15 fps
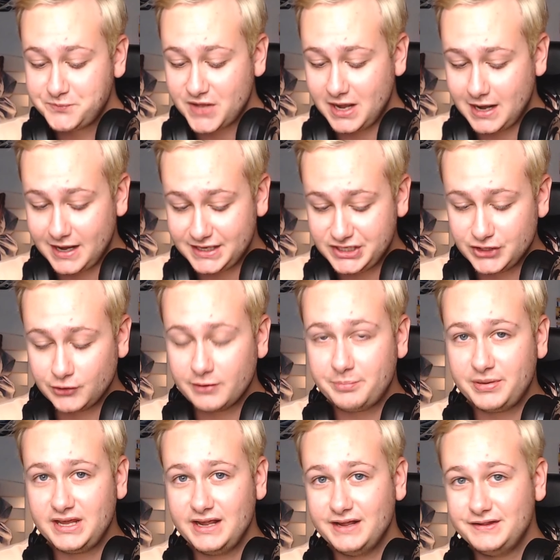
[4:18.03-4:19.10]
Uh,
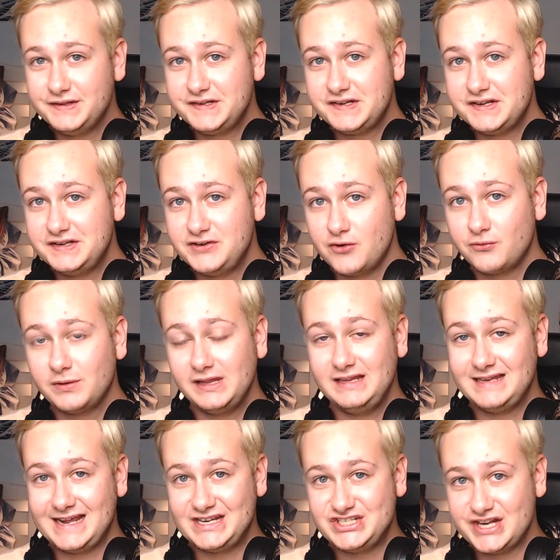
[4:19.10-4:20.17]
Europeans don't really
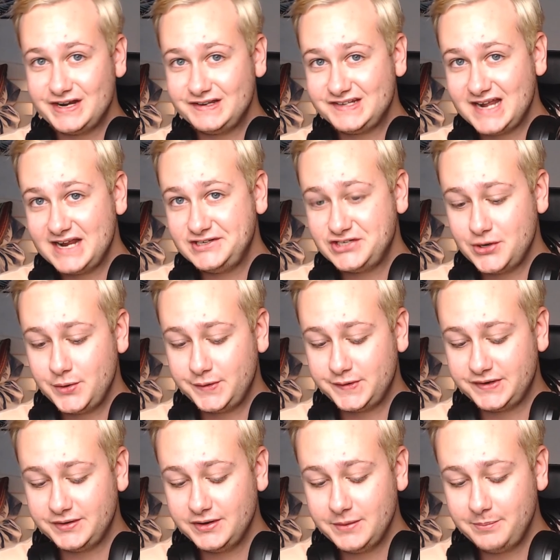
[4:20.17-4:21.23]
like genocide
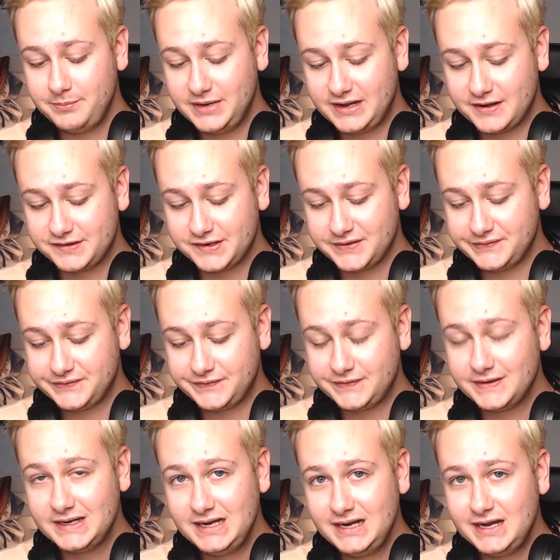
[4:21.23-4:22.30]
jokes because
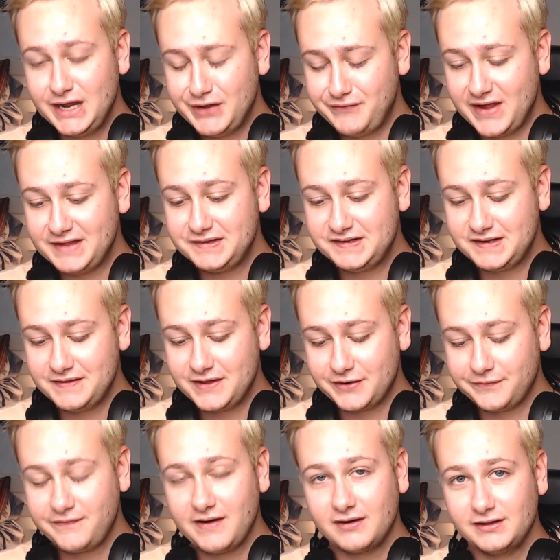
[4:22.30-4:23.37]
of events in their
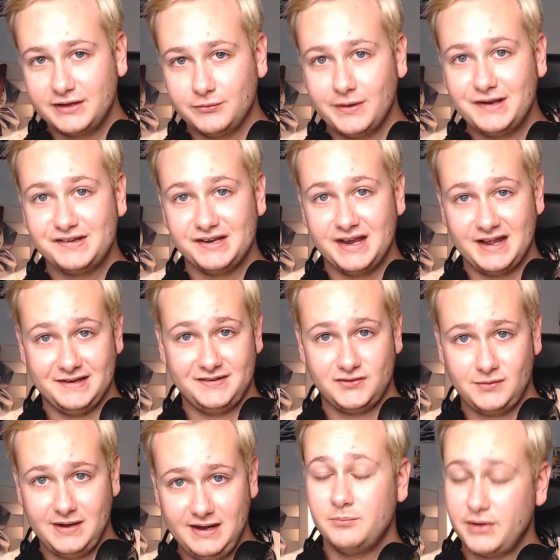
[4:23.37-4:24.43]
fairly recent
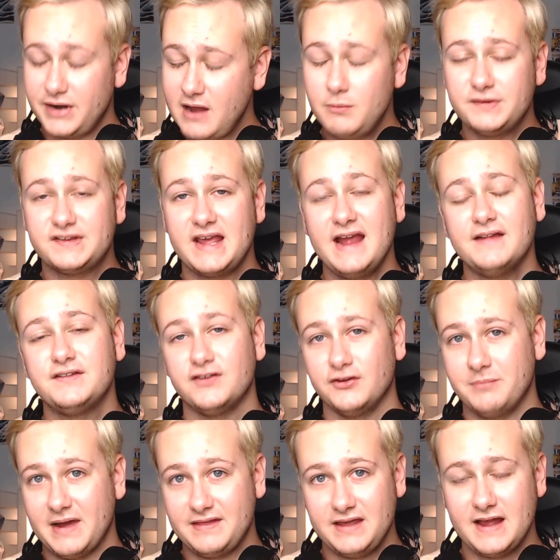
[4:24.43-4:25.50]
history, but I was
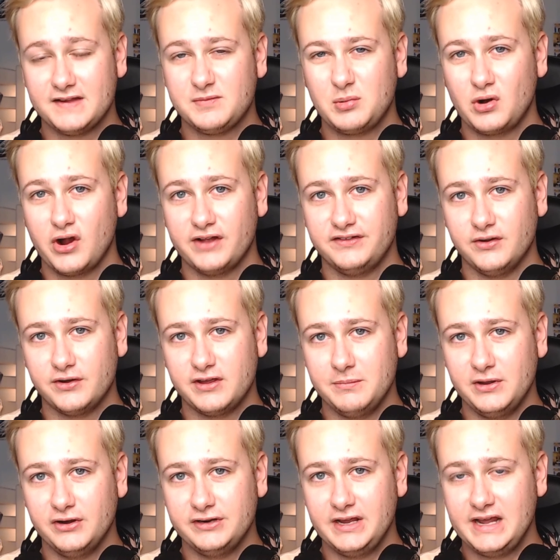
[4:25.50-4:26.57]
cancelled by the Esperanto
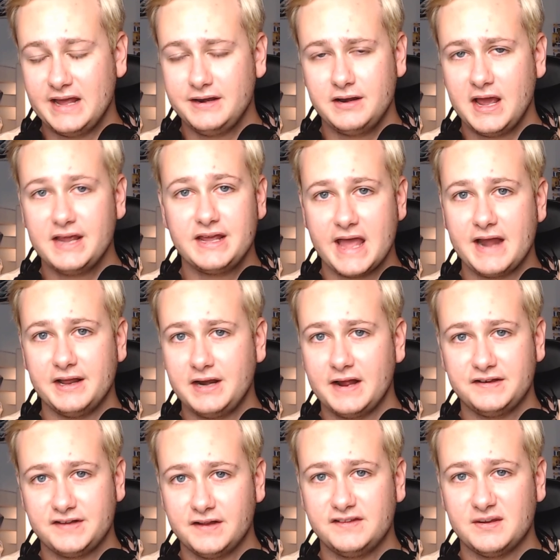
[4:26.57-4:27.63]
community, and I get it, I
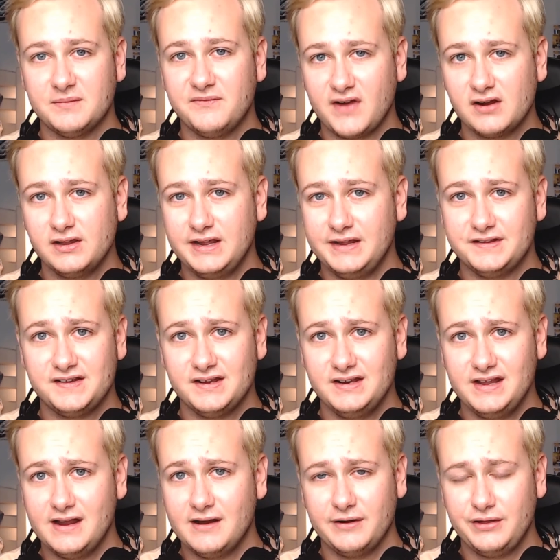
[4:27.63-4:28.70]
said some fairly
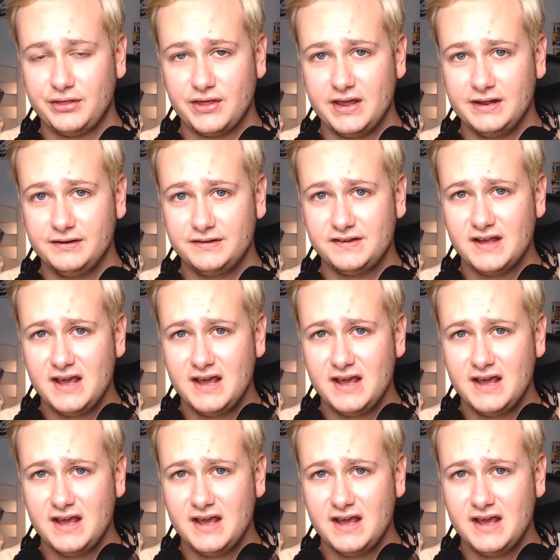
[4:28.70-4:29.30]
incendiary things,